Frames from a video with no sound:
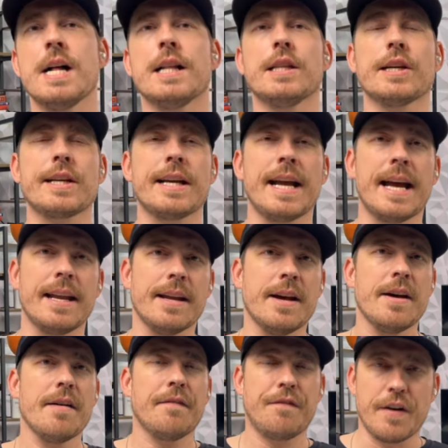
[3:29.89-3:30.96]
looking at
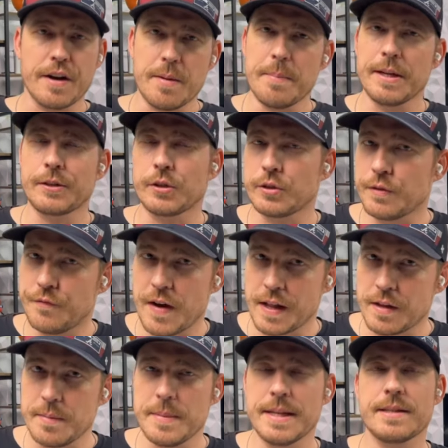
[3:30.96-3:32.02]
fundamental
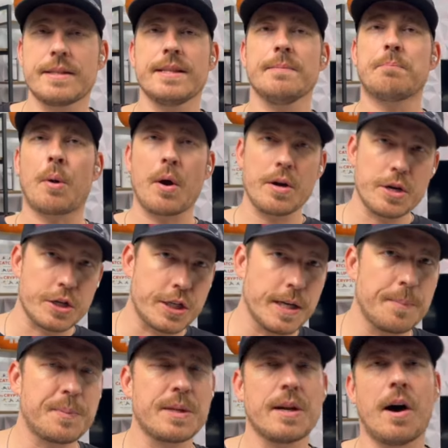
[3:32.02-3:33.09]
developments and
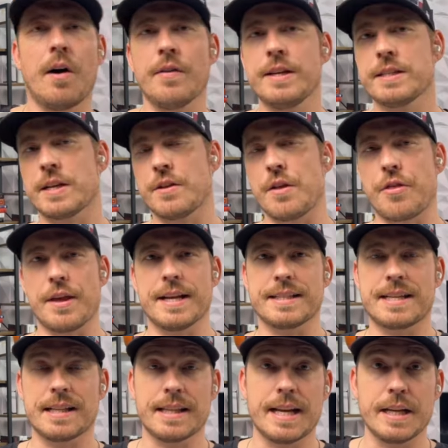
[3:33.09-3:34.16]
partnerships and all these other things
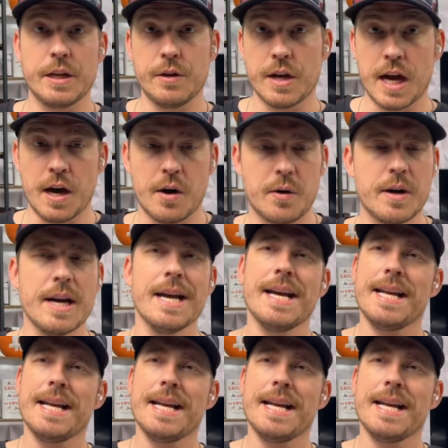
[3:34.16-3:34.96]
that let you know,